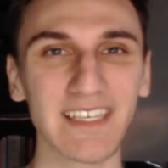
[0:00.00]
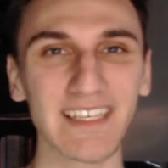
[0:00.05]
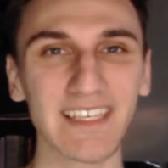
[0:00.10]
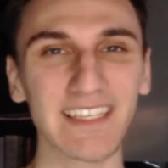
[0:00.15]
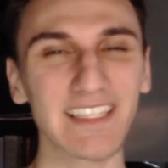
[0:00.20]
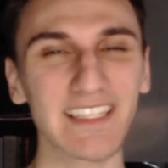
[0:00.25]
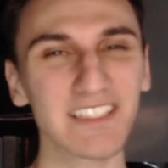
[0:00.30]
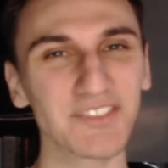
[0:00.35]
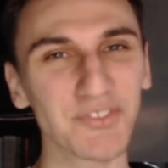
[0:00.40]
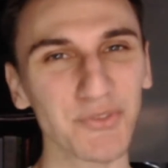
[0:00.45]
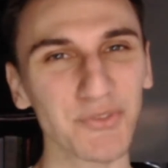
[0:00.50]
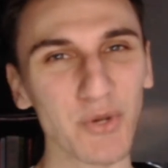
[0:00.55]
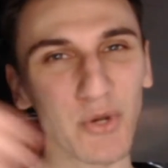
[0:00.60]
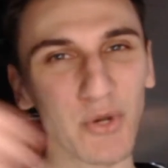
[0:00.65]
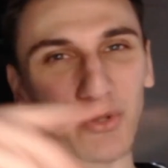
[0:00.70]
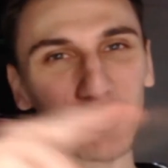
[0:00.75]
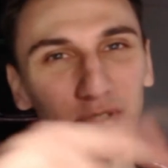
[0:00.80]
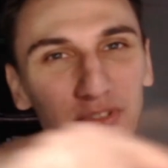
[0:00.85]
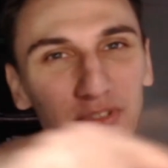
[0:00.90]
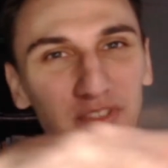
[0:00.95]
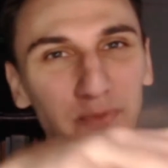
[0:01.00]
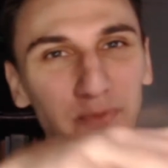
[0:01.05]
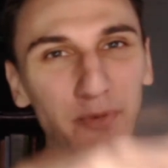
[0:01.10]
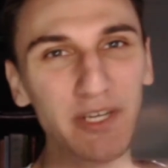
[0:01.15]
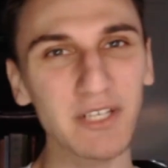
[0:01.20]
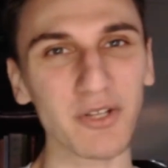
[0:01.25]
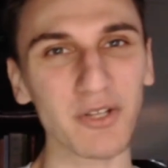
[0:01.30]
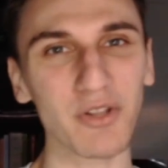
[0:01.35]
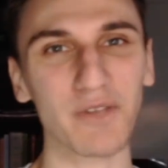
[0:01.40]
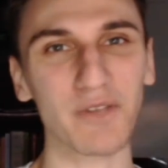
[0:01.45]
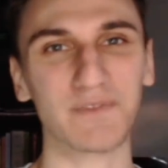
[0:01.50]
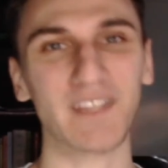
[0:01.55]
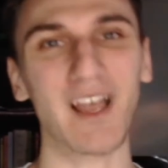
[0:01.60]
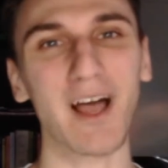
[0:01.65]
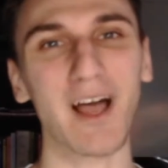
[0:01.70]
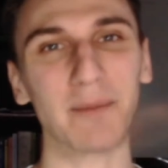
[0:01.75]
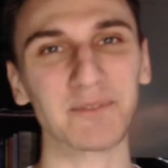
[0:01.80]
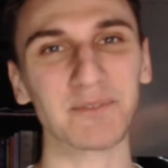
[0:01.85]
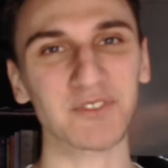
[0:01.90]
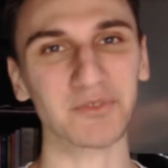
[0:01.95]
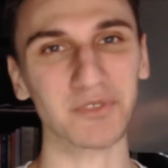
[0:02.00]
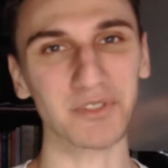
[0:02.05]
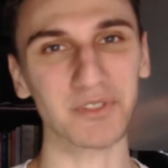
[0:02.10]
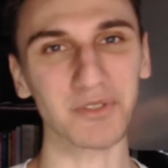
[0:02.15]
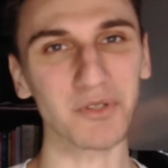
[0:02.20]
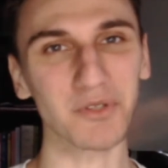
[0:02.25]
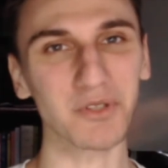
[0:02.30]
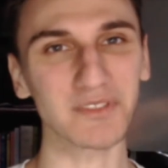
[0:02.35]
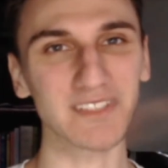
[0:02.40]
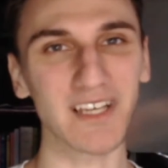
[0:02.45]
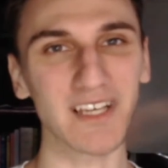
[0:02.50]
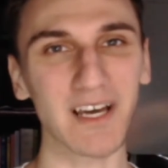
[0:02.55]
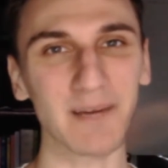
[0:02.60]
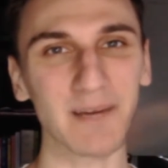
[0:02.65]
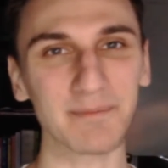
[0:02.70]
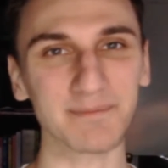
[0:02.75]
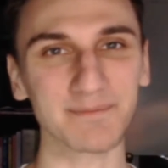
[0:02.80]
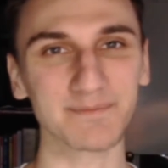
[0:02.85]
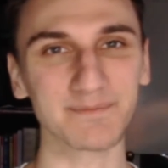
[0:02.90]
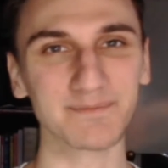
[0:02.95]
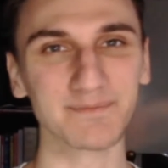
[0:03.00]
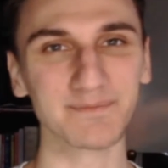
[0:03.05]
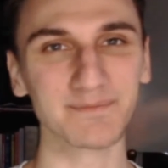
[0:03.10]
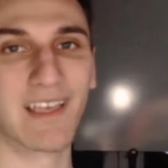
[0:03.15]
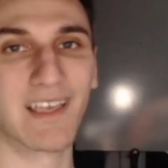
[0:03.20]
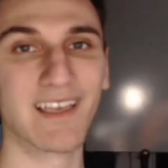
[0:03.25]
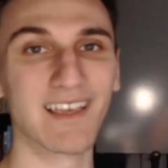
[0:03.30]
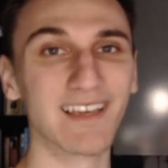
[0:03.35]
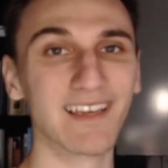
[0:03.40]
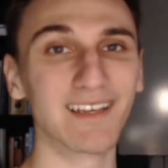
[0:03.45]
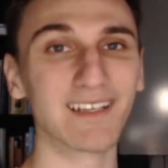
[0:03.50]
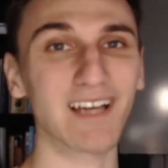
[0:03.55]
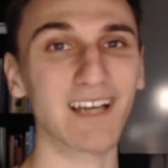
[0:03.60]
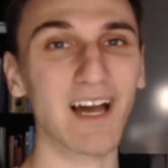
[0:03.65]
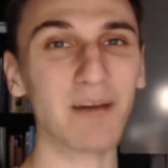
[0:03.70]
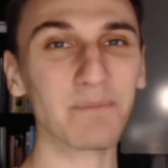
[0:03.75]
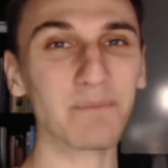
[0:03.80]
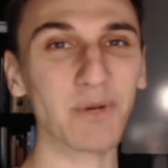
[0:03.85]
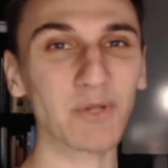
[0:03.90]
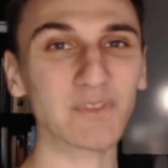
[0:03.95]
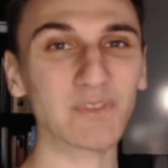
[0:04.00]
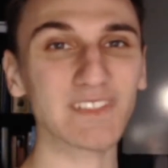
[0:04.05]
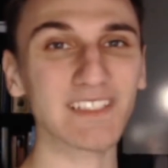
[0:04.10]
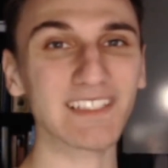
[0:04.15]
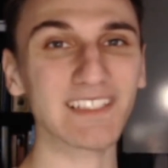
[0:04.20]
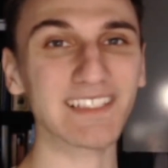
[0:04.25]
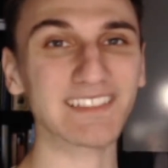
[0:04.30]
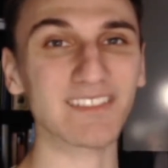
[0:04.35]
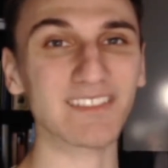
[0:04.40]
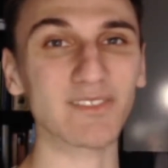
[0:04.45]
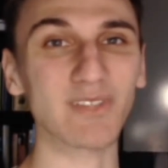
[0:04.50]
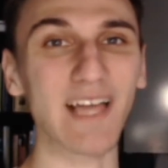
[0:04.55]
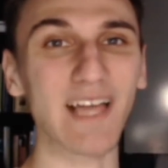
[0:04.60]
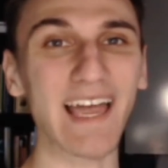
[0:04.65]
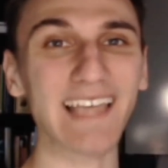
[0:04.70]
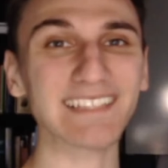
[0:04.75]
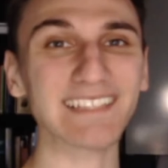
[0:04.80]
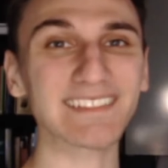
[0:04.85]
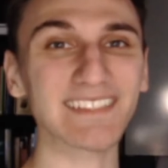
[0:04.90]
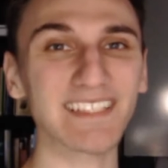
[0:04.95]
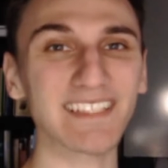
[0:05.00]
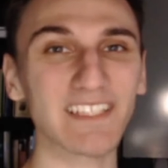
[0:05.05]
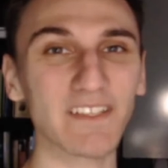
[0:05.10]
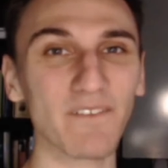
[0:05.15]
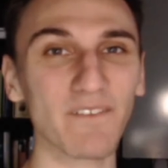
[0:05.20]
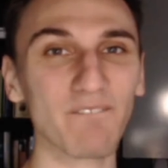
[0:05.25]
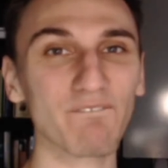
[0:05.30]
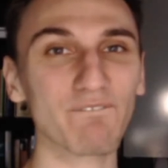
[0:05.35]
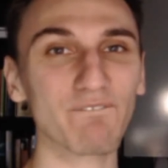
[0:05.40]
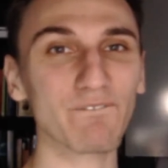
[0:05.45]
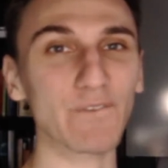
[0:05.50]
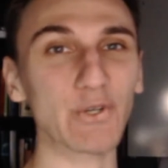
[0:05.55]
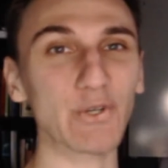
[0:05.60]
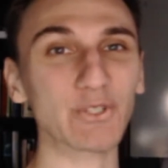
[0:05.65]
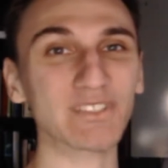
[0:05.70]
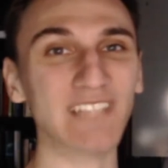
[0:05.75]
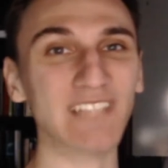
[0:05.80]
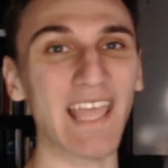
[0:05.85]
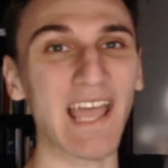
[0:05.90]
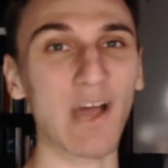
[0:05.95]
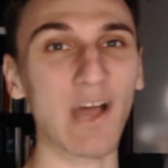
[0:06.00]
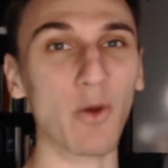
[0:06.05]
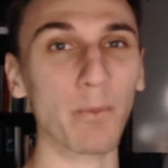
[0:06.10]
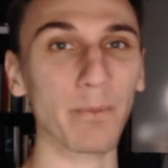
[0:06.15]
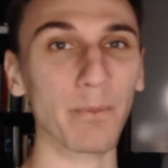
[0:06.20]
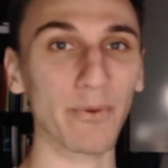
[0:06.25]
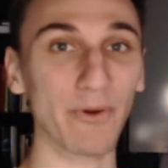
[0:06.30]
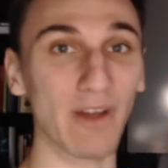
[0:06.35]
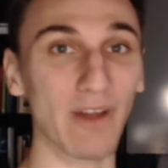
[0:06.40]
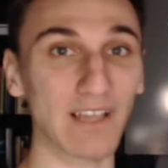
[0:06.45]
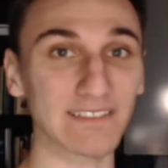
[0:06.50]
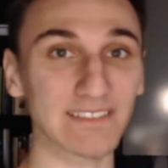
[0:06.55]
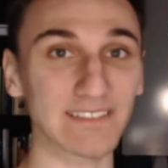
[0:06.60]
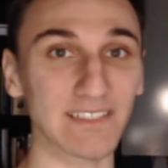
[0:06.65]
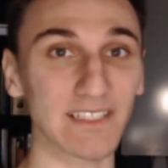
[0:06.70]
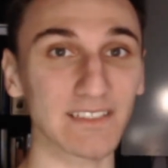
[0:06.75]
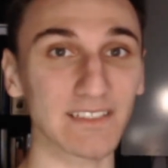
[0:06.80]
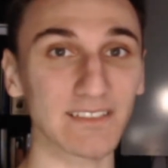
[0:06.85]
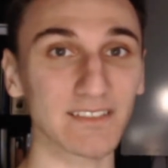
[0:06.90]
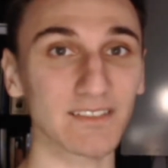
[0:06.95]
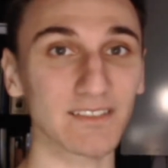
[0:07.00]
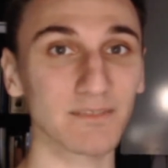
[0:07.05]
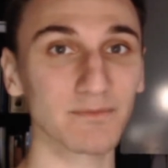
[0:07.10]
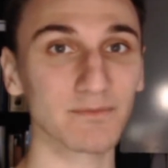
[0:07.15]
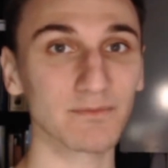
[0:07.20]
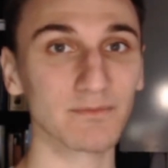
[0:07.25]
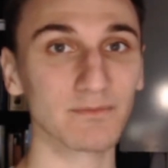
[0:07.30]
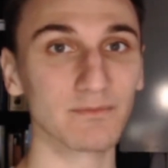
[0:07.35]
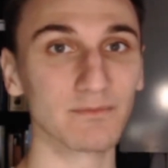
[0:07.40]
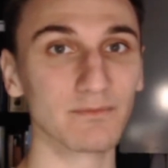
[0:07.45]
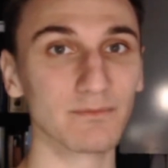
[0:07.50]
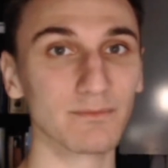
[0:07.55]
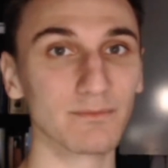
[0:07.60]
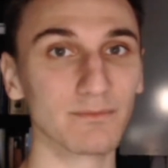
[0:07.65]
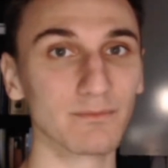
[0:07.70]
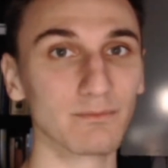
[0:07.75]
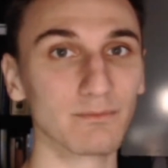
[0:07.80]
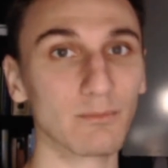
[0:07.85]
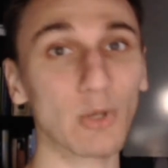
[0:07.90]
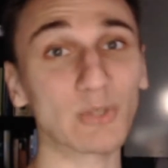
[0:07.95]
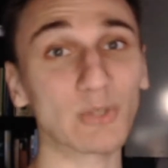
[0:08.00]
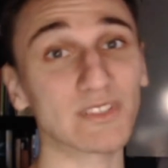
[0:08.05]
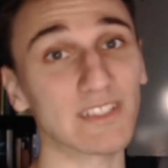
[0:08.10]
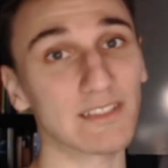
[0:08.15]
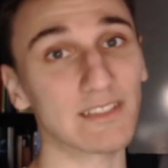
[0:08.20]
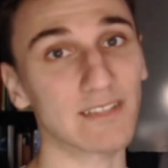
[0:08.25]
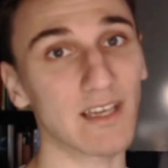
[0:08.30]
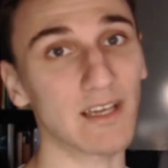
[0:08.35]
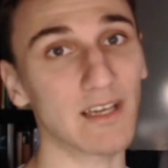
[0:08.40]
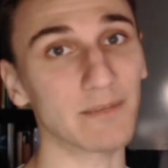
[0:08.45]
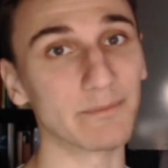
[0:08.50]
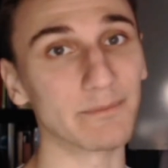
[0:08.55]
is throw a little sprinkle of topsoil on top. Composting is a last in, first out process. Most of the time.